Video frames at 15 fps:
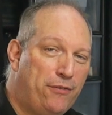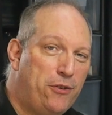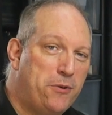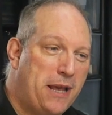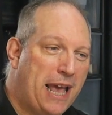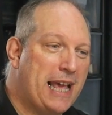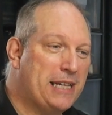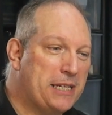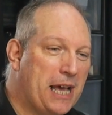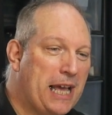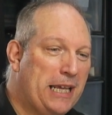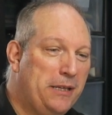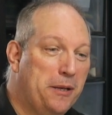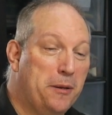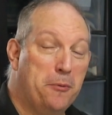you had
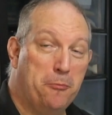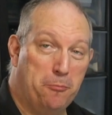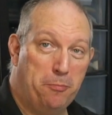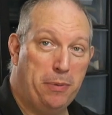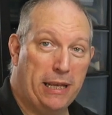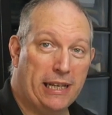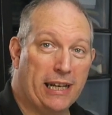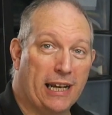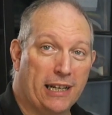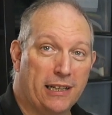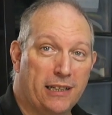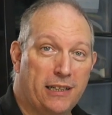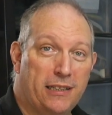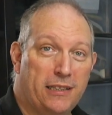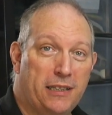a bigger
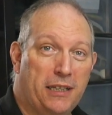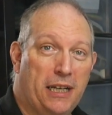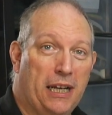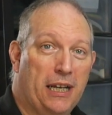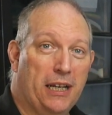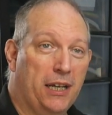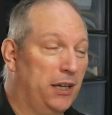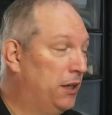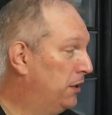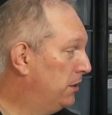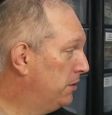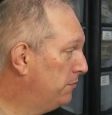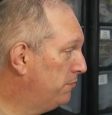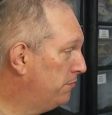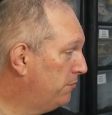
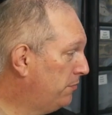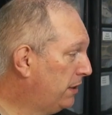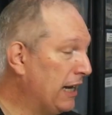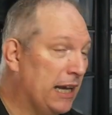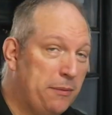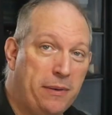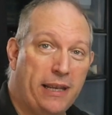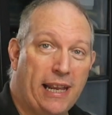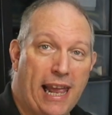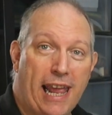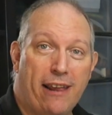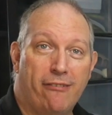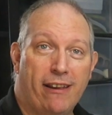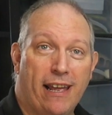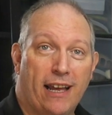gaming
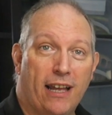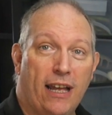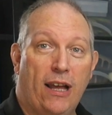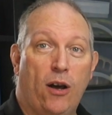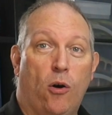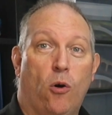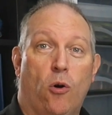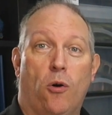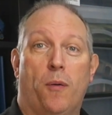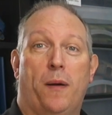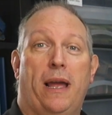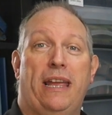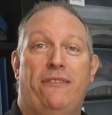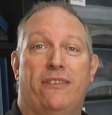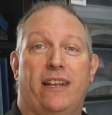area or
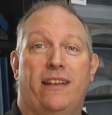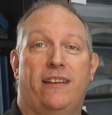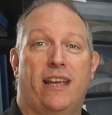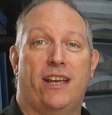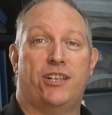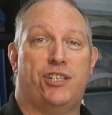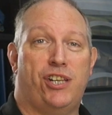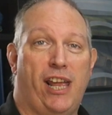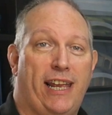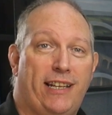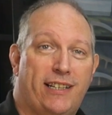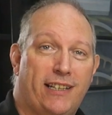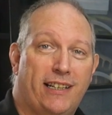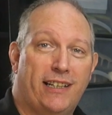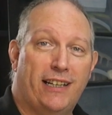even a
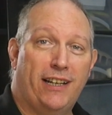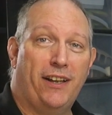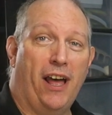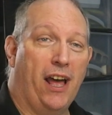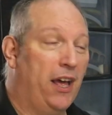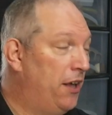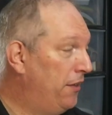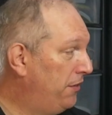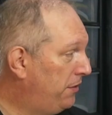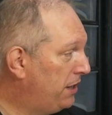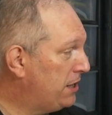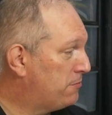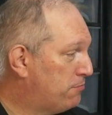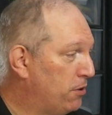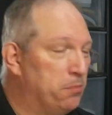shed,
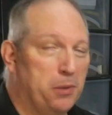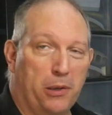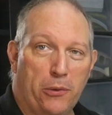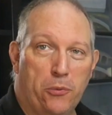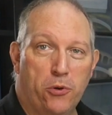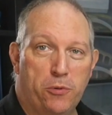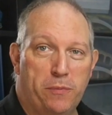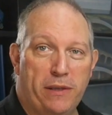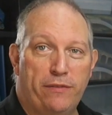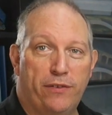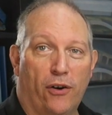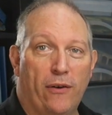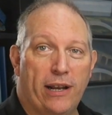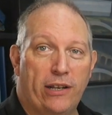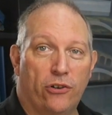this probably would be
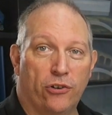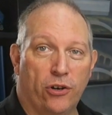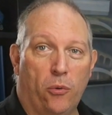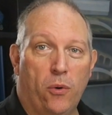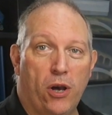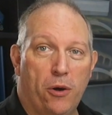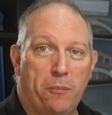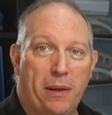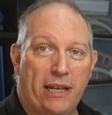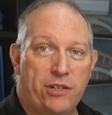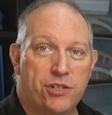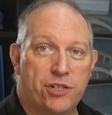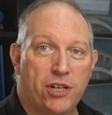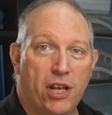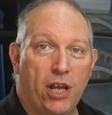fine on a
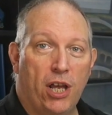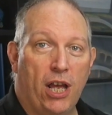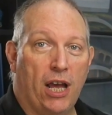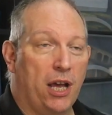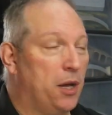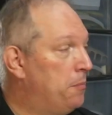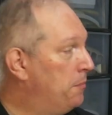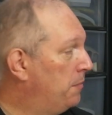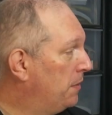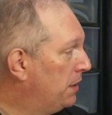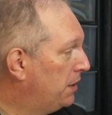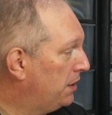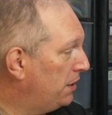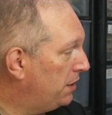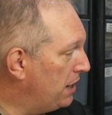workbench.
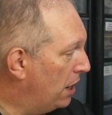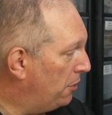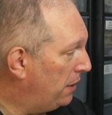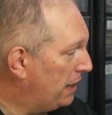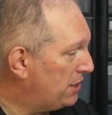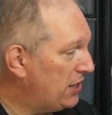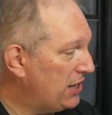You know, it's